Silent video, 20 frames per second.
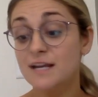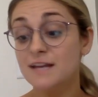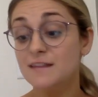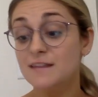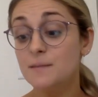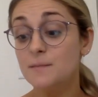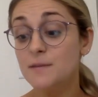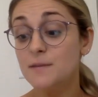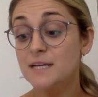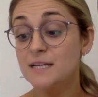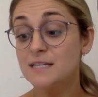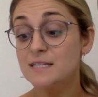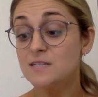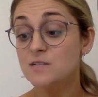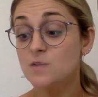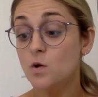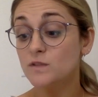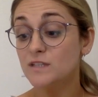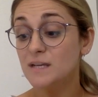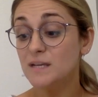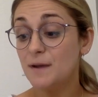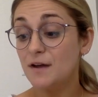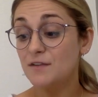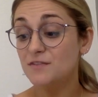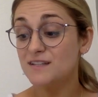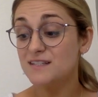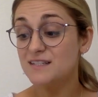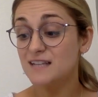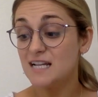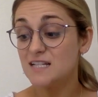The biggest is only about
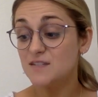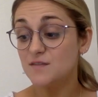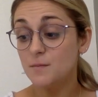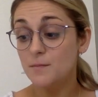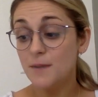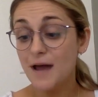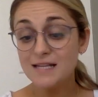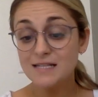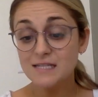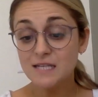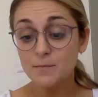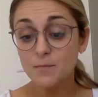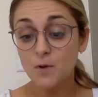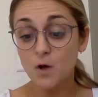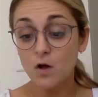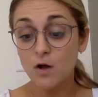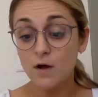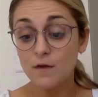the size of a basketball,